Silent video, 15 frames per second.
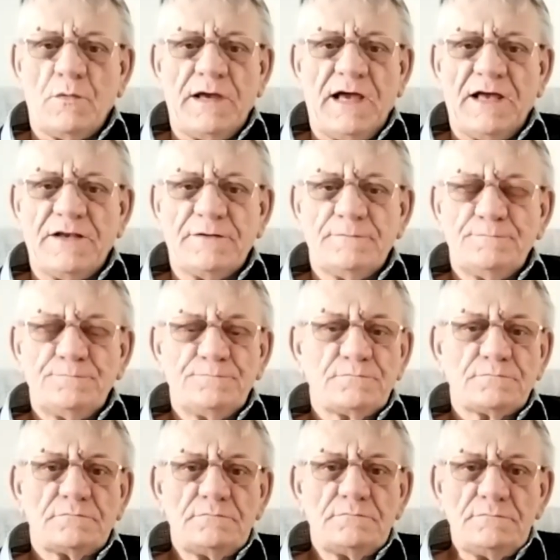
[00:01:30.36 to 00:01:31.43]
we had.
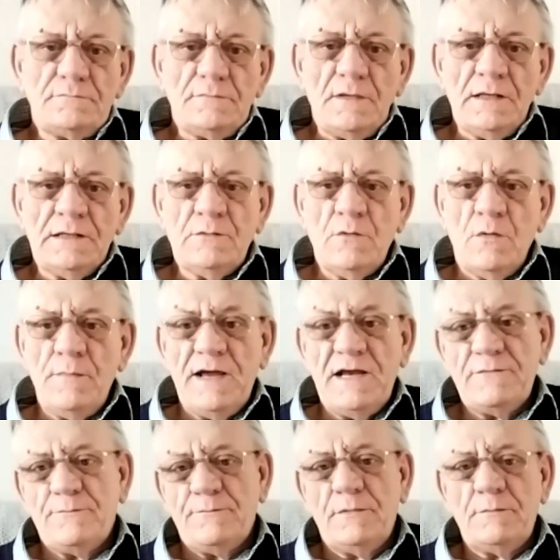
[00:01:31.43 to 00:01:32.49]
They were
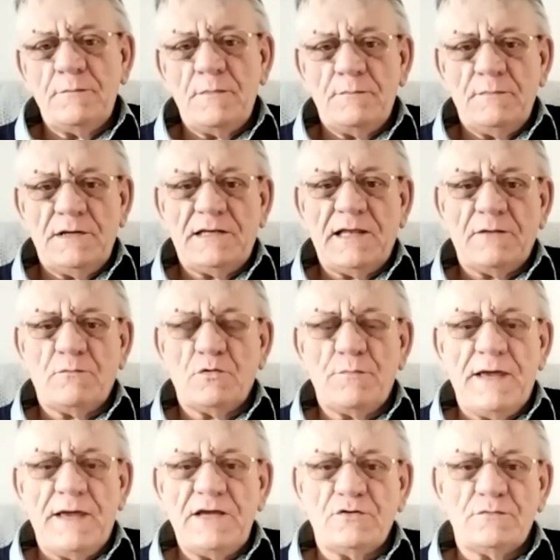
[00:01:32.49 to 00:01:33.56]
made. My dad would
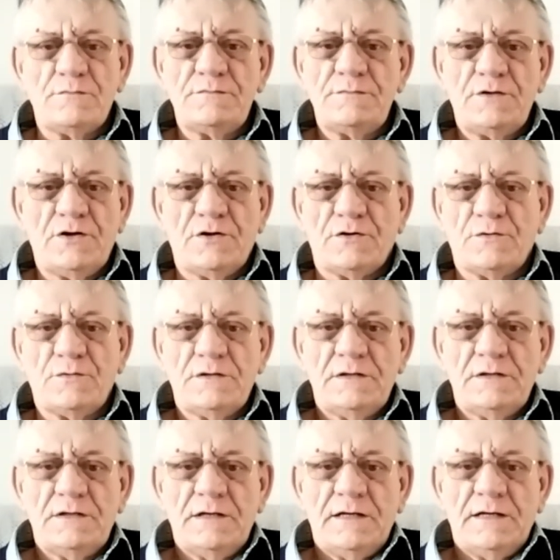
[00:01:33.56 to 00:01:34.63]
make them, you know,
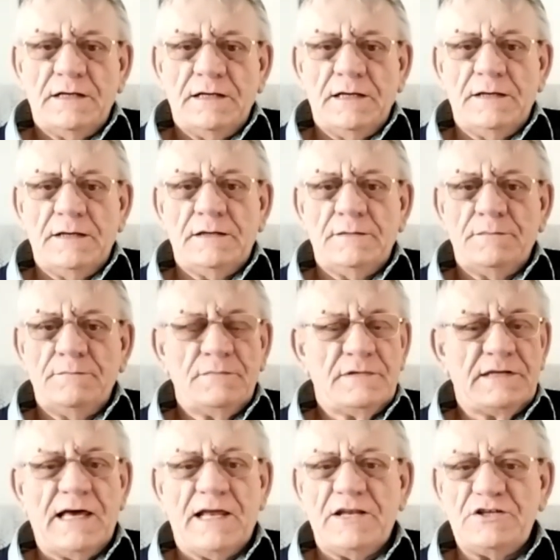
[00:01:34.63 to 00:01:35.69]
um,
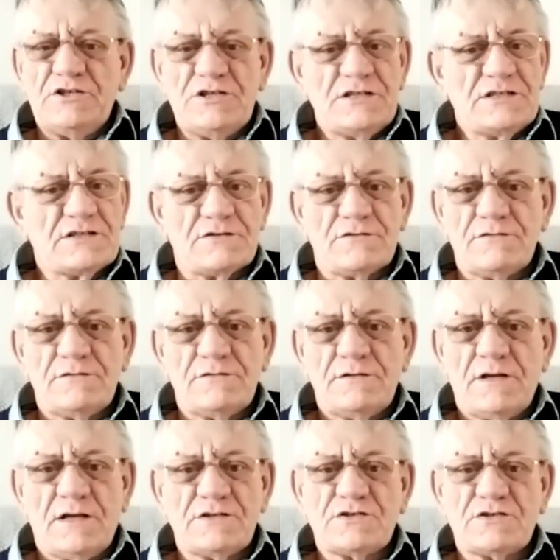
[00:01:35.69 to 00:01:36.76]
garages and
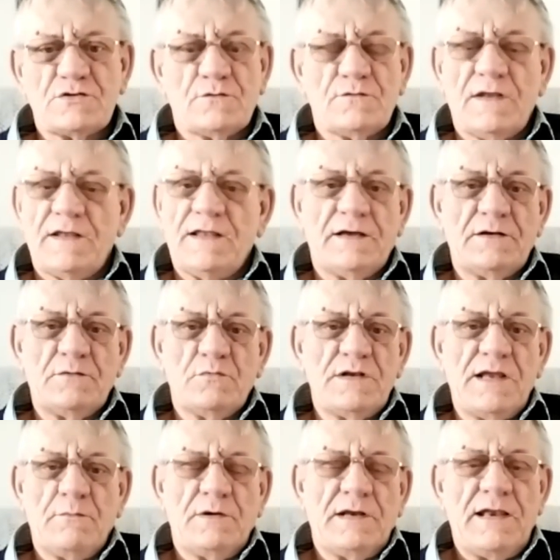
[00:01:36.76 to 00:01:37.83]
and stuff like that. We
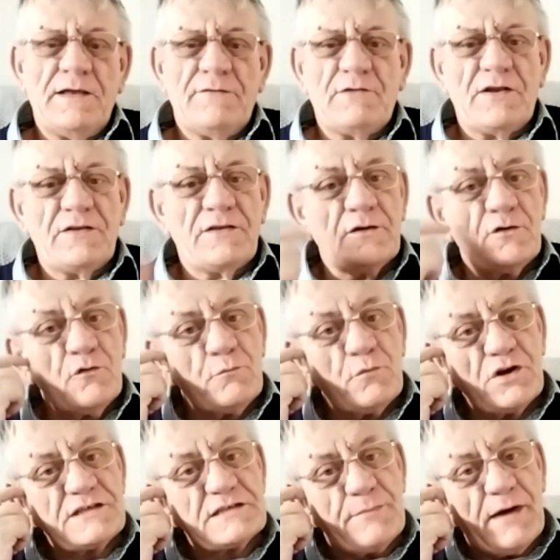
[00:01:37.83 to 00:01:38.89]
never we never had enough
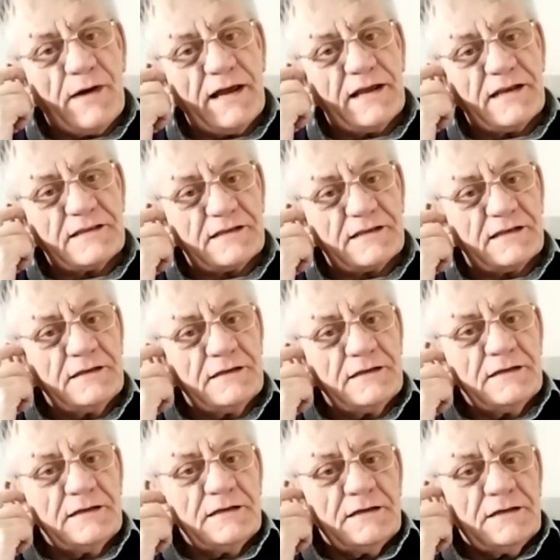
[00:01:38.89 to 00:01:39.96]
money to buy anything,
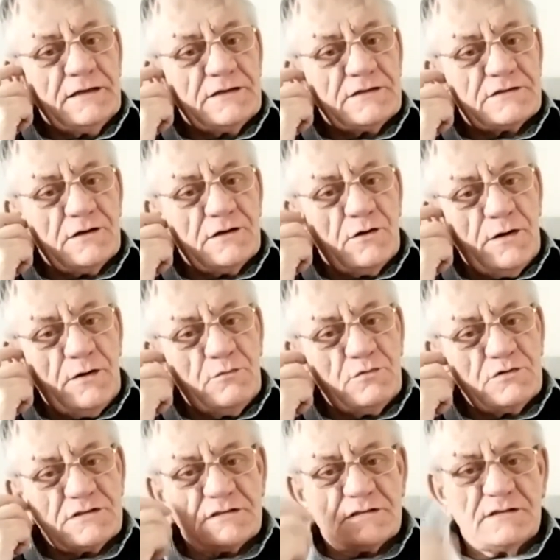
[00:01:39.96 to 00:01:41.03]
so it
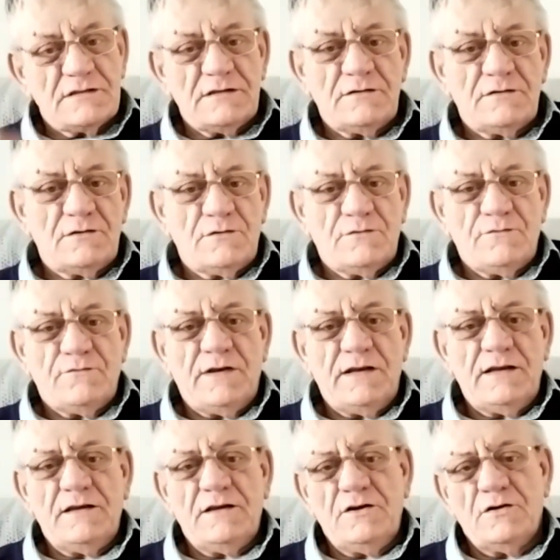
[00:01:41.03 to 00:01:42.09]
was
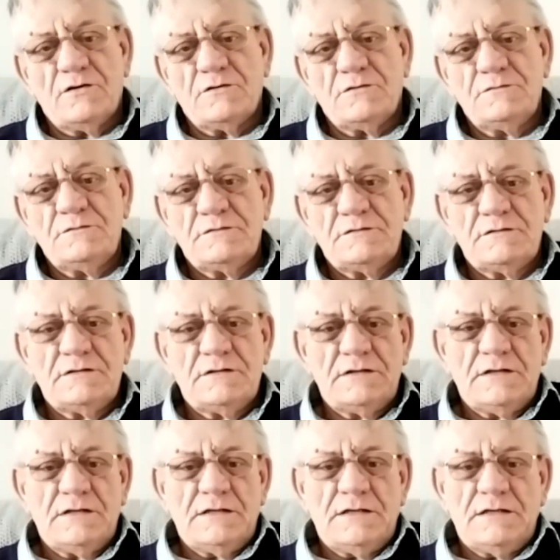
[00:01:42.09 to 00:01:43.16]
very, you know,
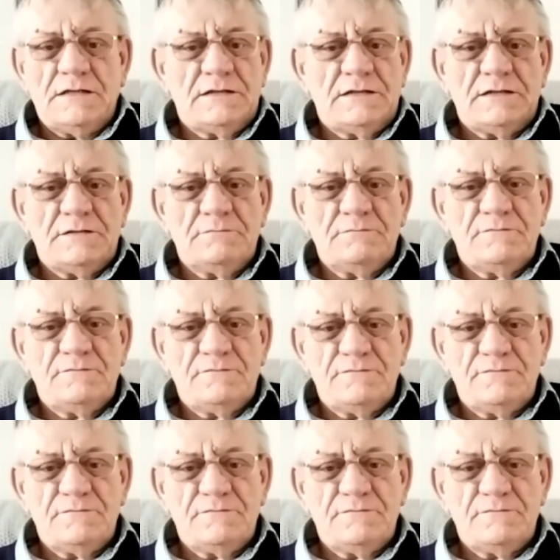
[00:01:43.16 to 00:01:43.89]
um,